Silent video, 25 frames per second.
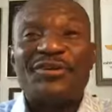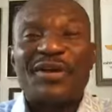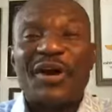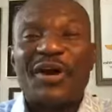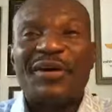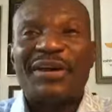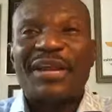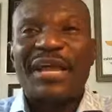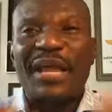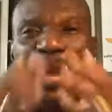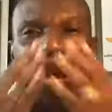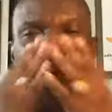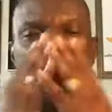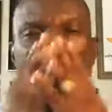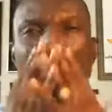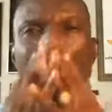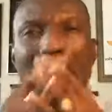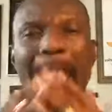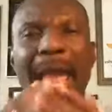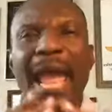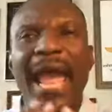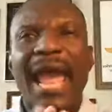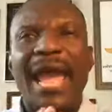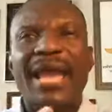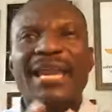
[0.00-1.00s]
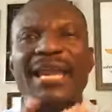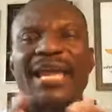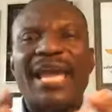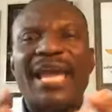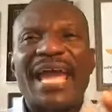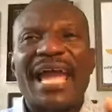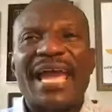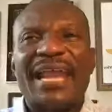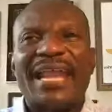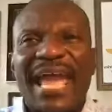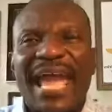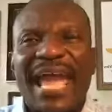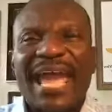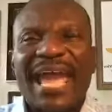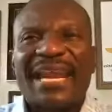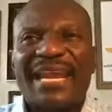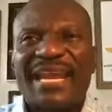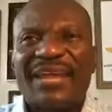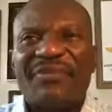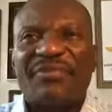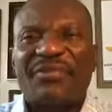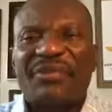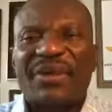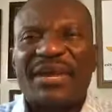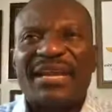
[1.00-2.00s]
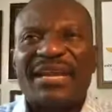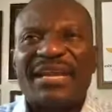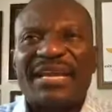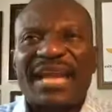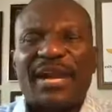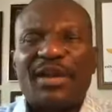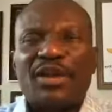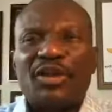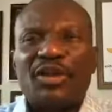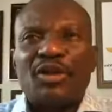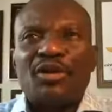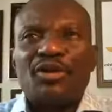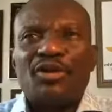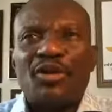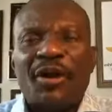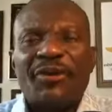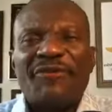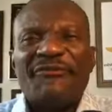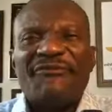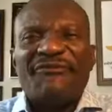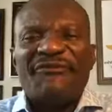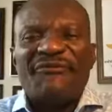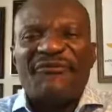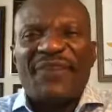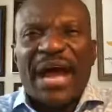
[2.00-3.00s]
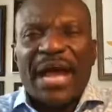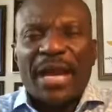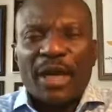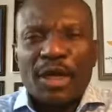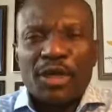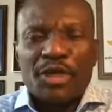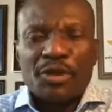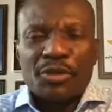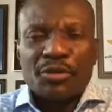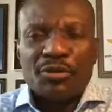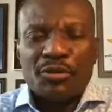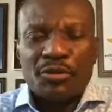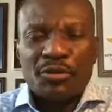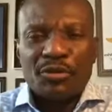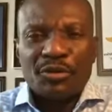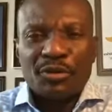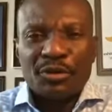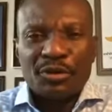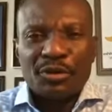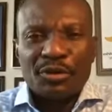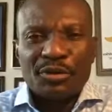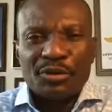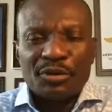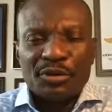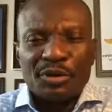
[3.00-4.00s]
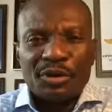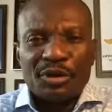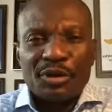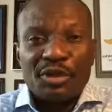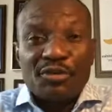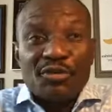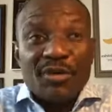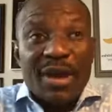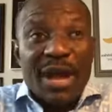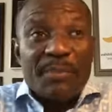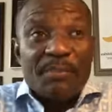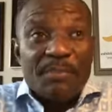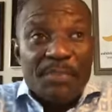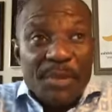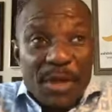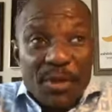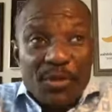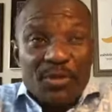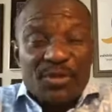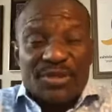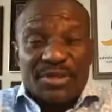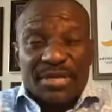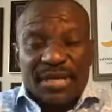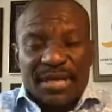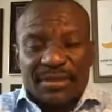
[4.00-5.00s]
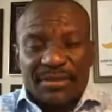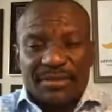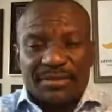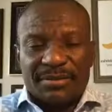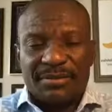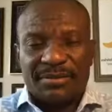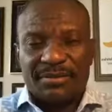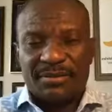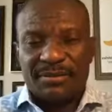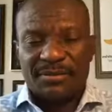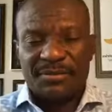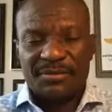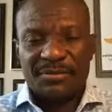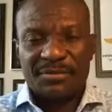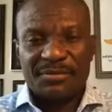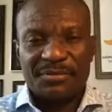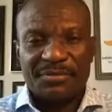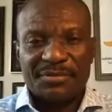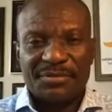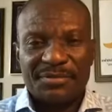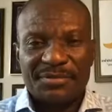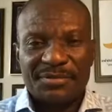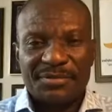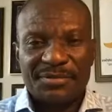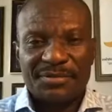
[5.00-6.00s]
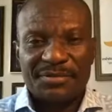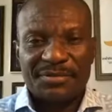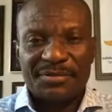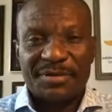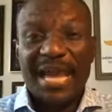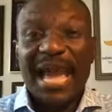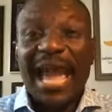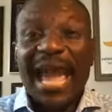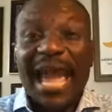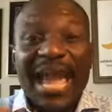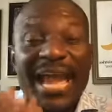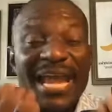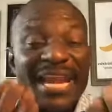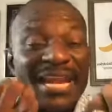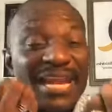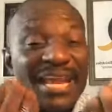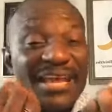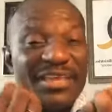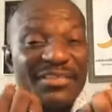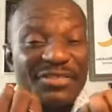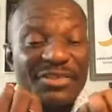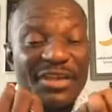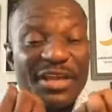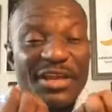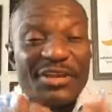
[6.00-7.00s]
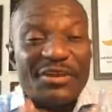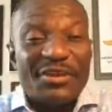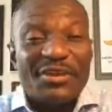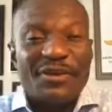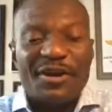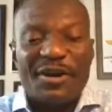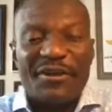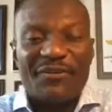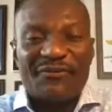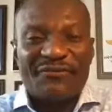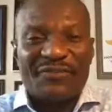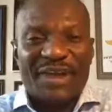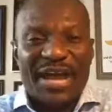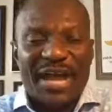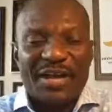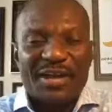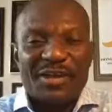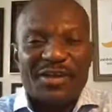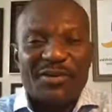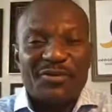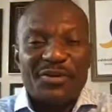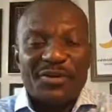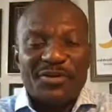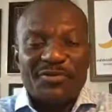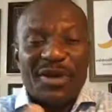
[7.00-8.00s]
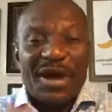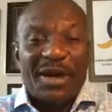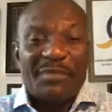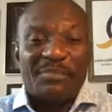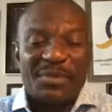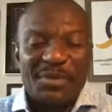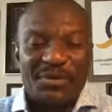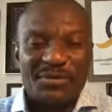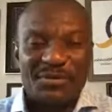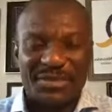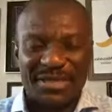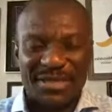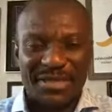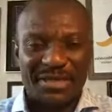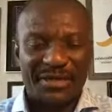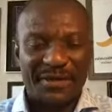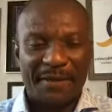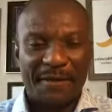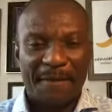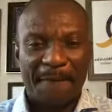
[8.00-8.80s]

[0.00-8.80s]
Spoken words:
don't, and anything that you don't value, you abuse it. Anything you don't value, you abuse it.